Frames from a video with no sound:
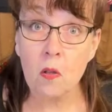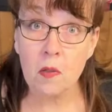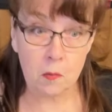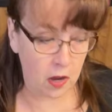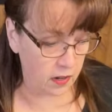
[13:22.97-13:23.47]
in
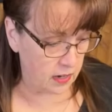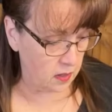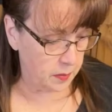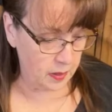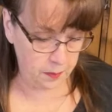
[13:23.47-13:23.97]
these
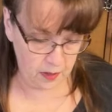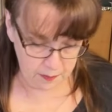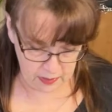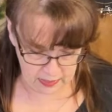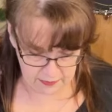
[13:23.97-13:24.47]
supplies, if you
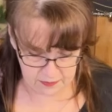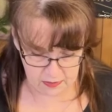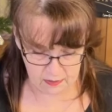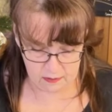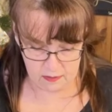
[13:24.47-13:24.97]
want to take a
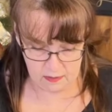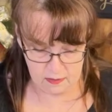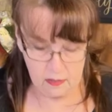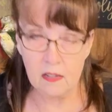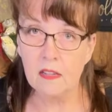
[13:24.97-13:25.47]
look,
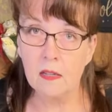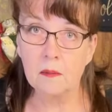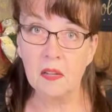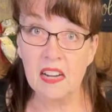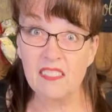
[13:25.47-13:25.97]

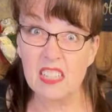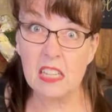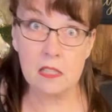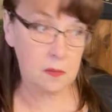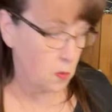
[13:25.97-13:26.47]

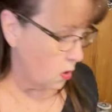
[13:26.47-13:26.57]
I